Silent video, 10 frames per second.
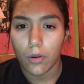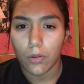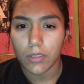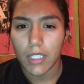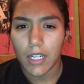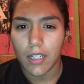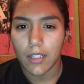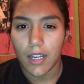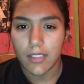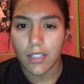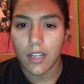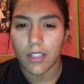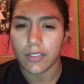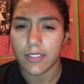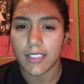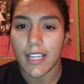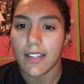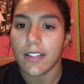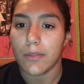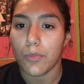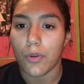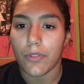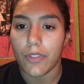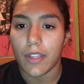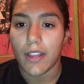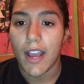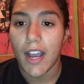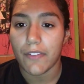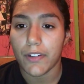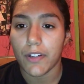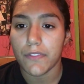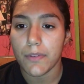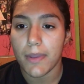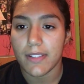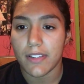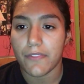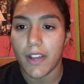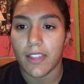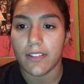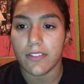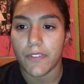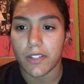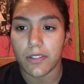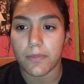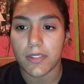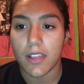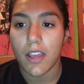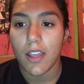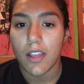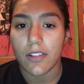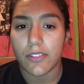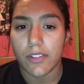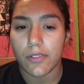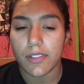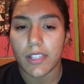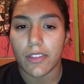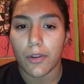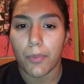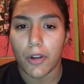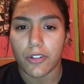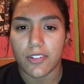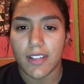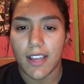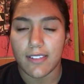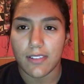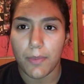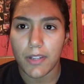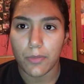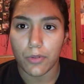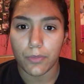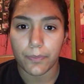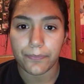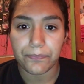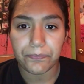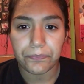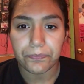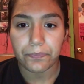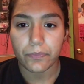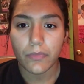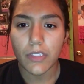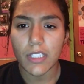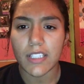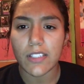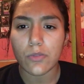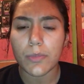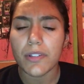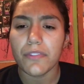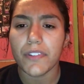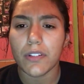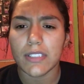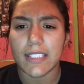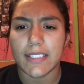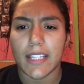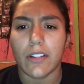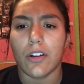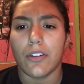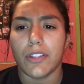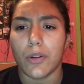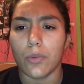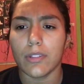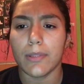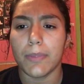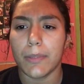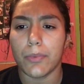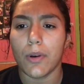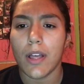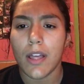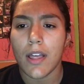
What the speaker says: Olga Kazan stated more than half of domestic violence victims still see their partners as dependable. These women feel like they are the only people